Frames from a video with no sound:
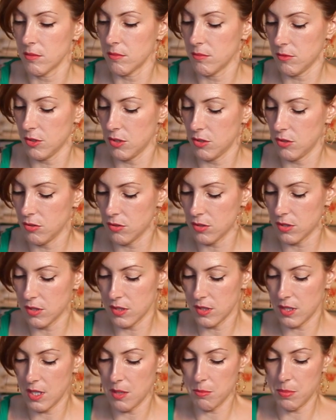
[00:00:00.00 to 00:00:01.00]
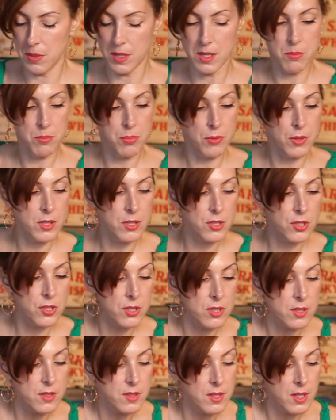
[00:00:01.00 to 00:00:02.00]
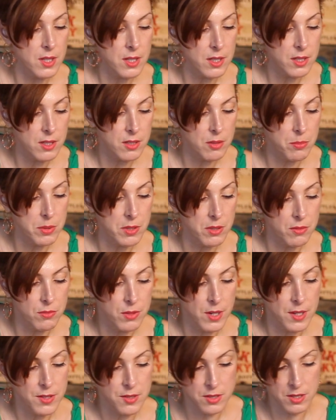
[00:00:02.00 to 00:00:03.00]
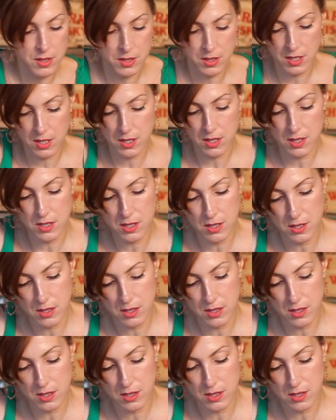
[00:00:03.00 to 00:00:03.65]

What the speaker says: Just use the same paintbrush. Let's get a little bit of rust in there.